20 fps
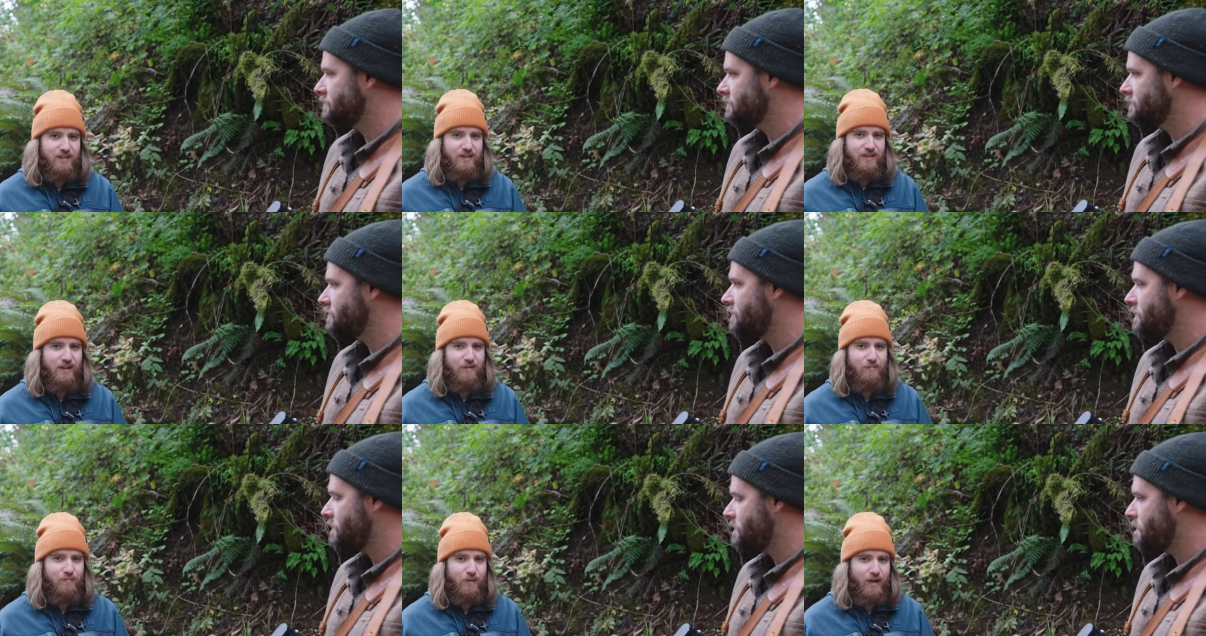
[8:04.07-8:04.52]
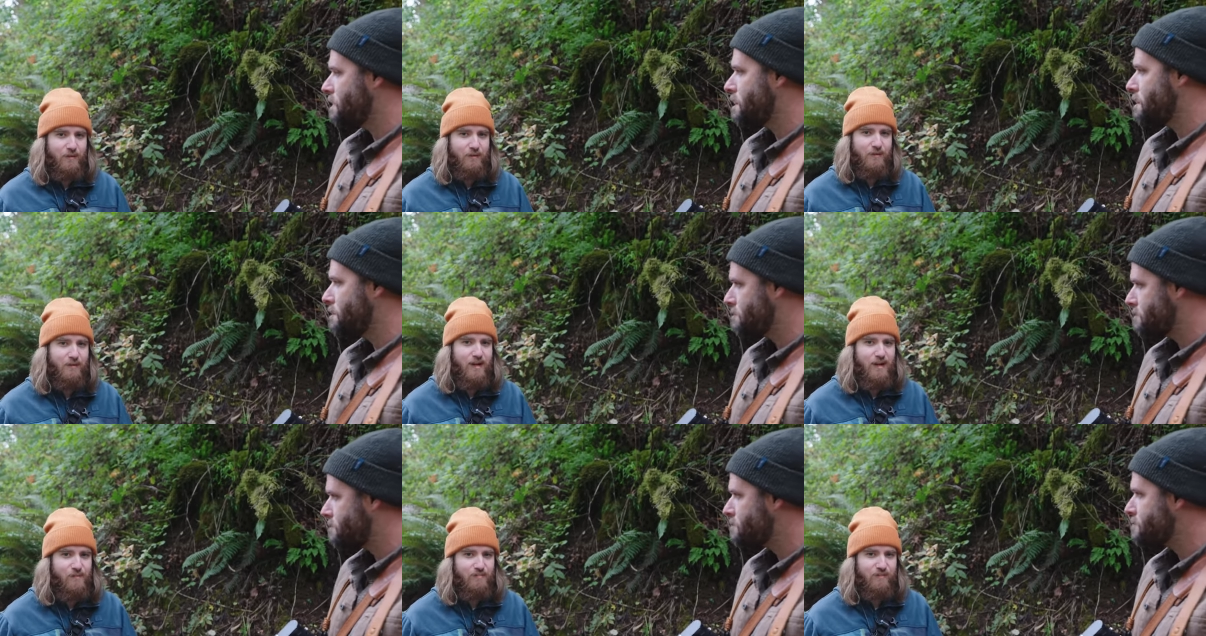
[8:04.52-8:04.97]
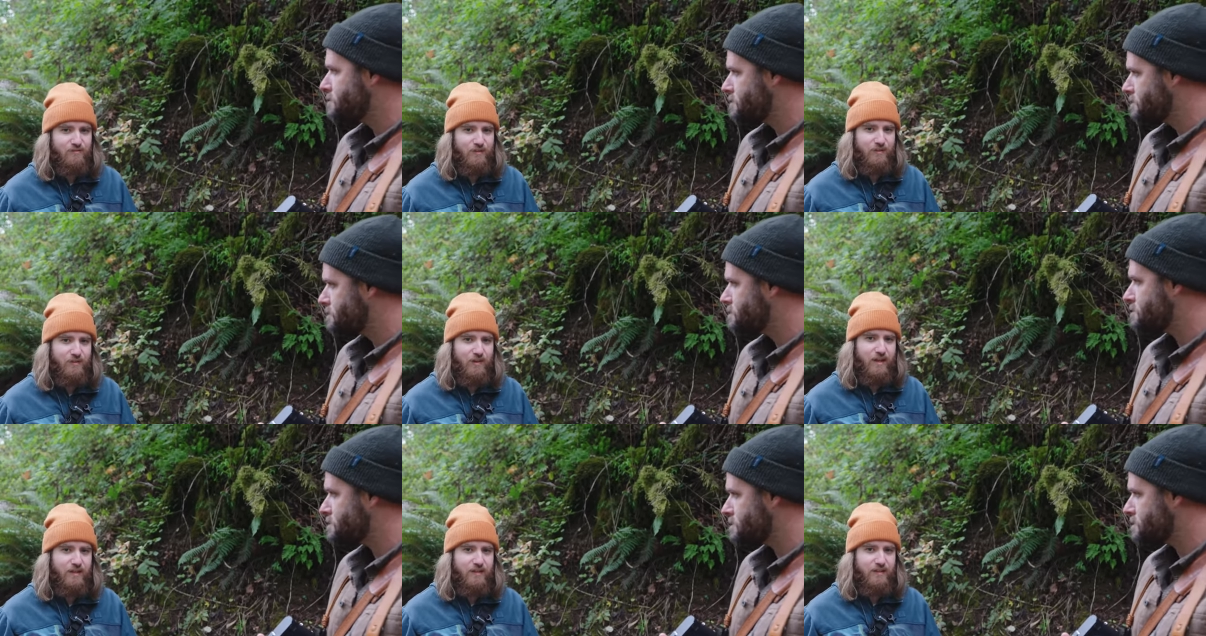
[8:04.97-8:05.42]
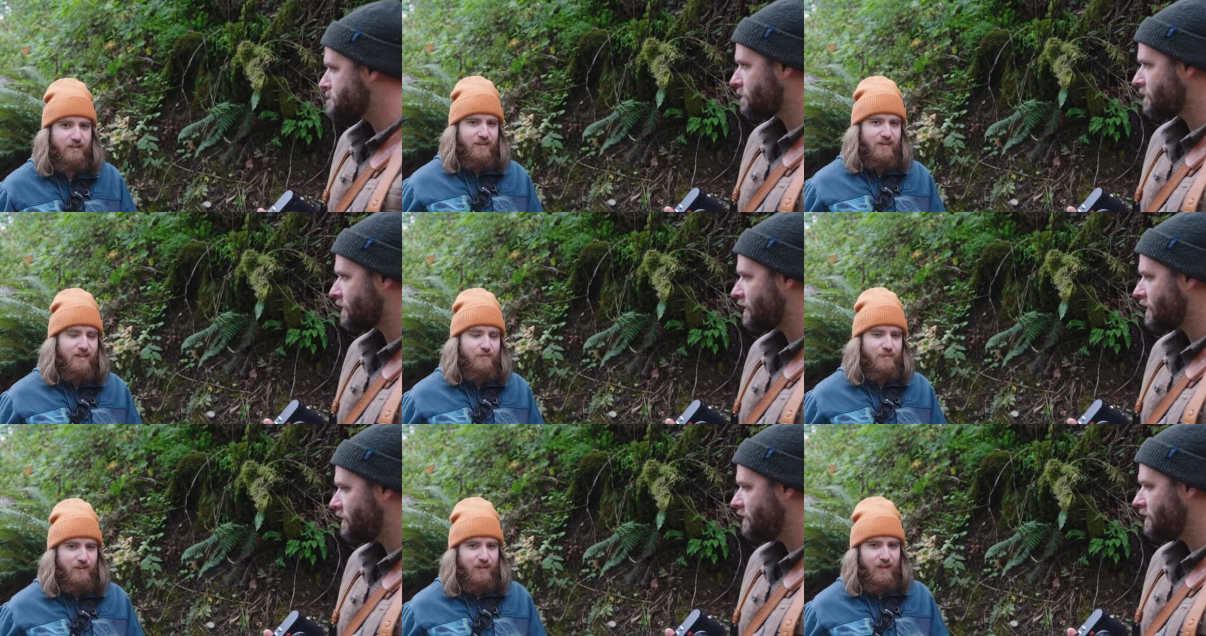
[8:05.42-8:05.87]
Speaker 1: then I'd probably opt for like the
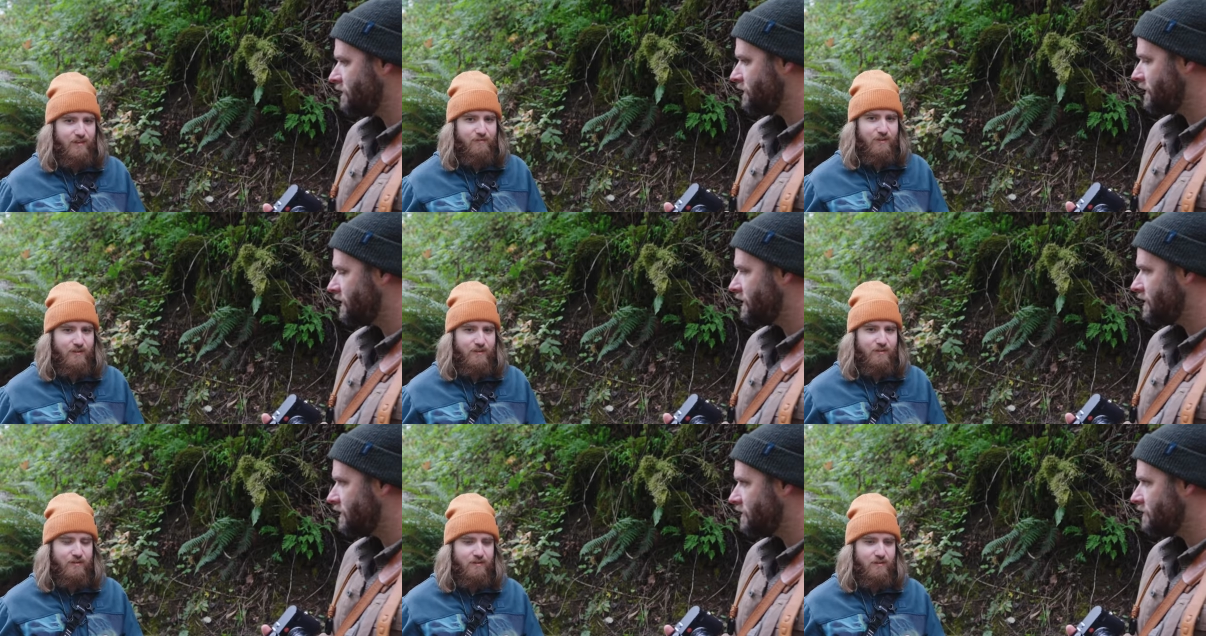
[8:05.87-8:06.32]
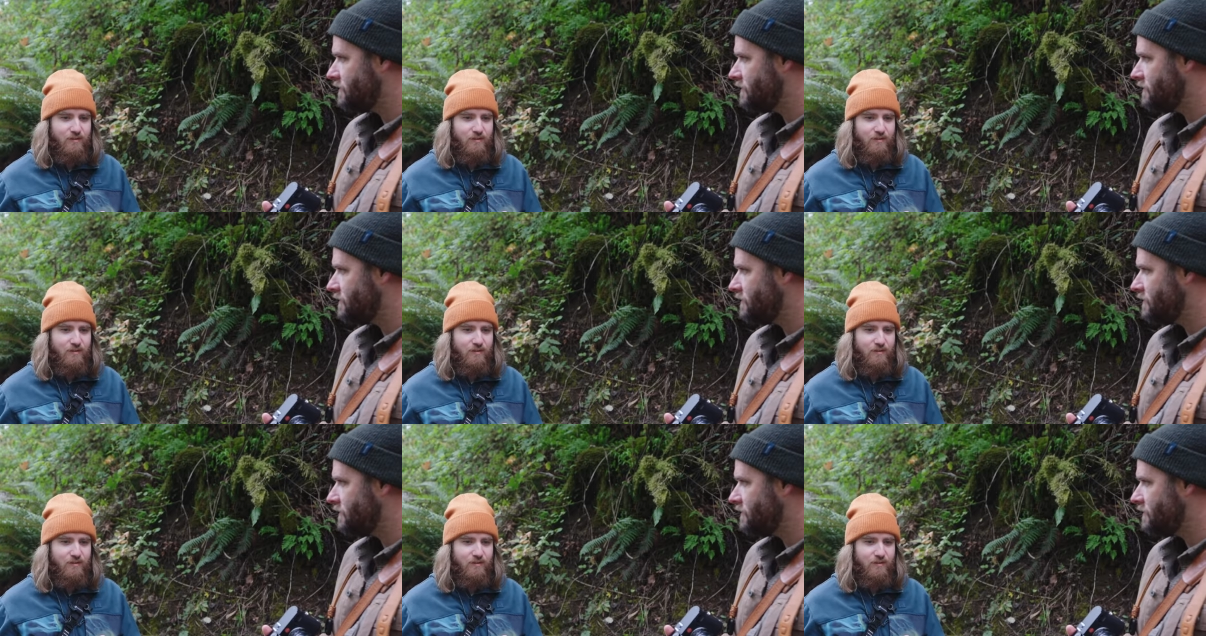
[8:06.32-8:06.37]
M eleven,